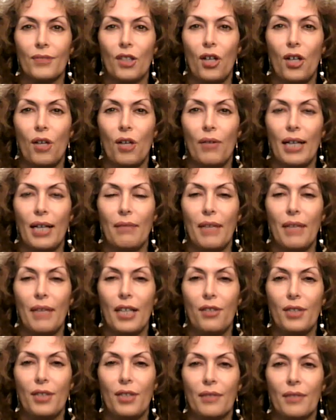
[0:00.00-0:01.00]
All right,
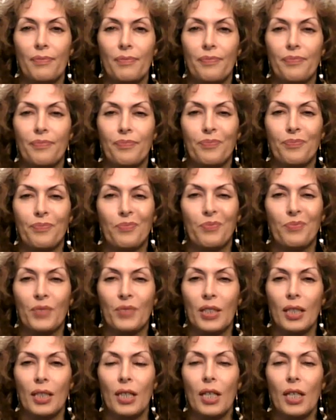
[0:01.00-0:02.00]
Adrian.
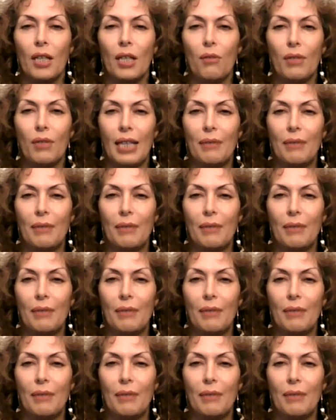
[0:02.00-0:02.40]
What